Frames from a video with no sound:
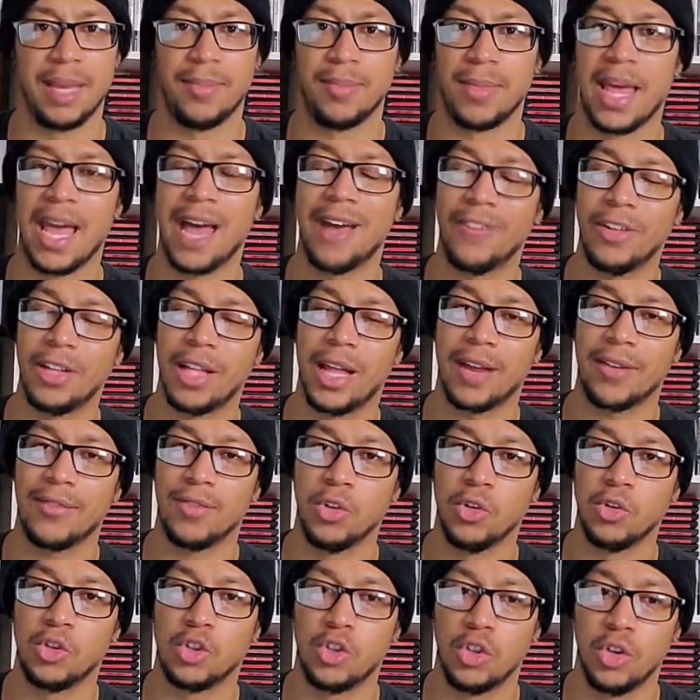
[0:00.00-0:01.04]
They have a lot of new
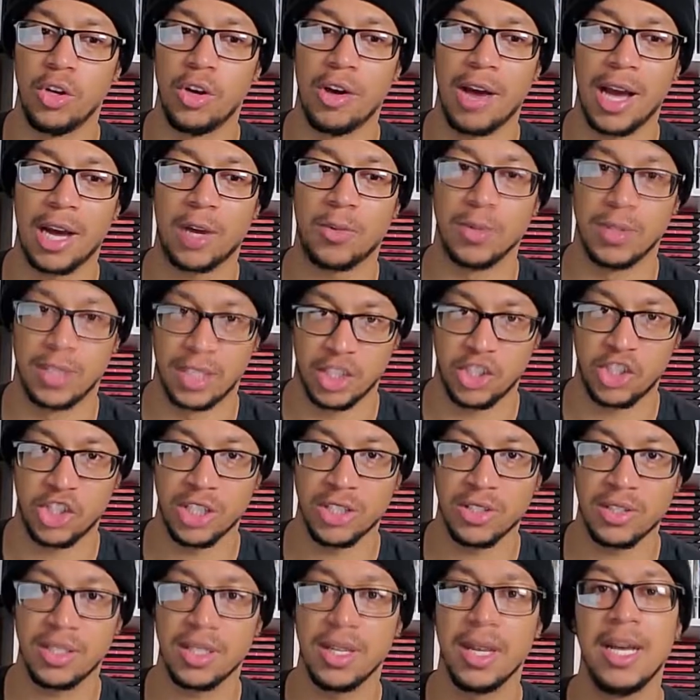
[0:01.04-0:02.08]
studio
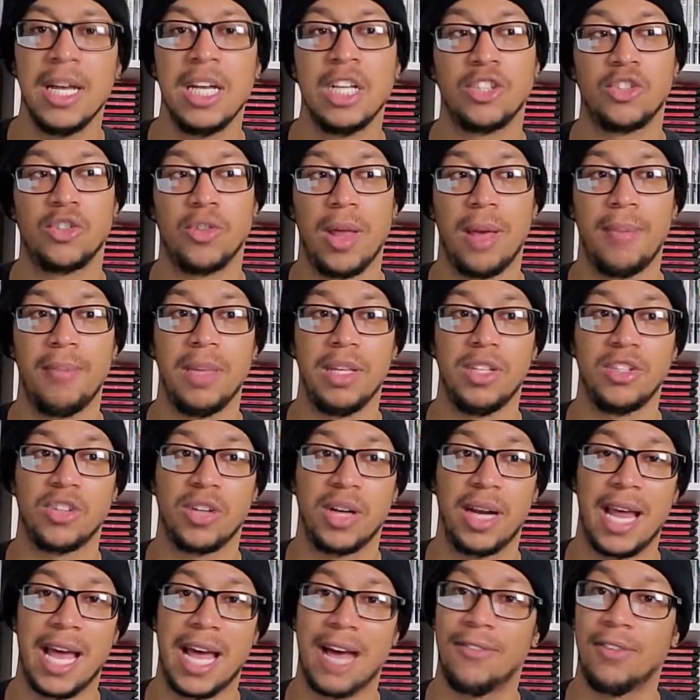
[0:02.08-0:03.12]
acquisitions, so that means you're
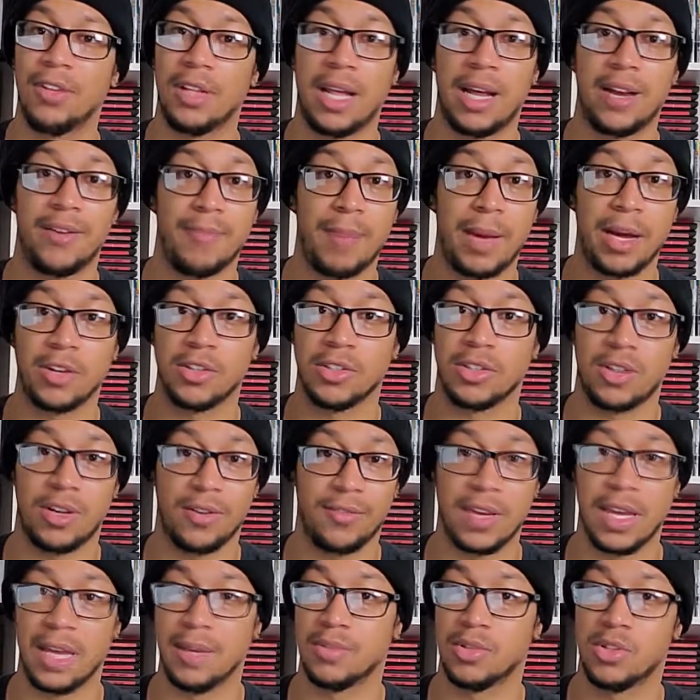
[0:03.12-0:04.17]
going to have a lot of Microsoft
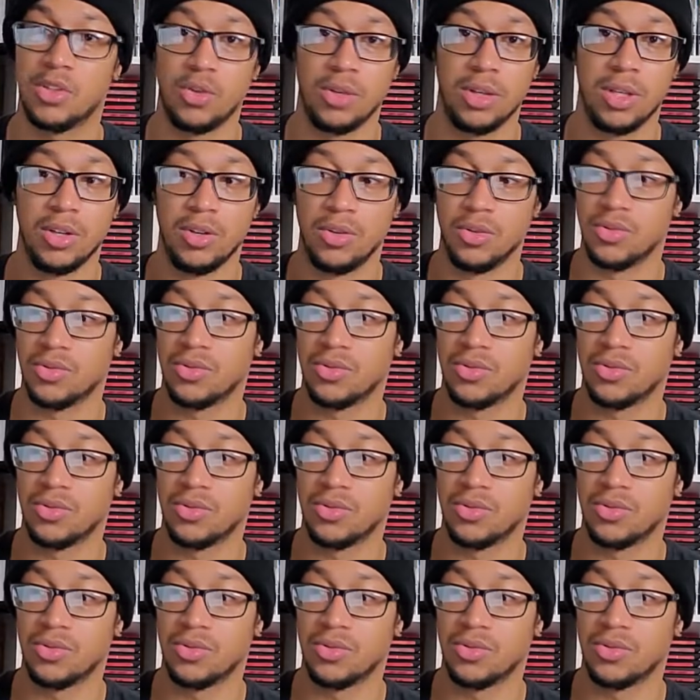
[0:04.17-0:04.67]
Game Studios